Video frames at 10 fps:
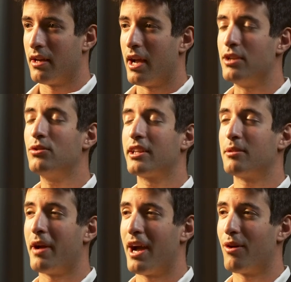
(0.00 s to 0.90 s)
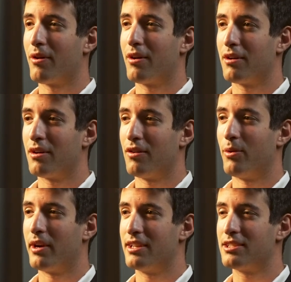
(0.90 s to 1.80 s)
And you'll get the power of
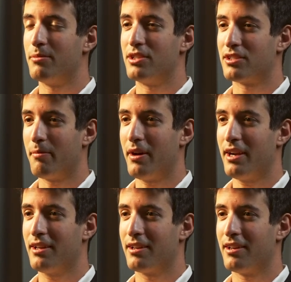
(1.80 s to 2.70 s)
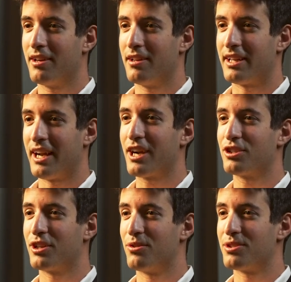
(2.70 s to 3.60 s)
what it is to be somebody that
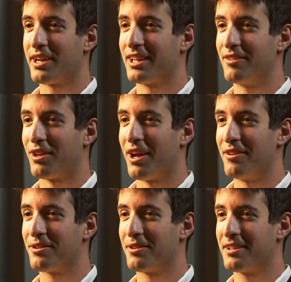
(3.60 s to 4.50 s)
actually knows how to live life.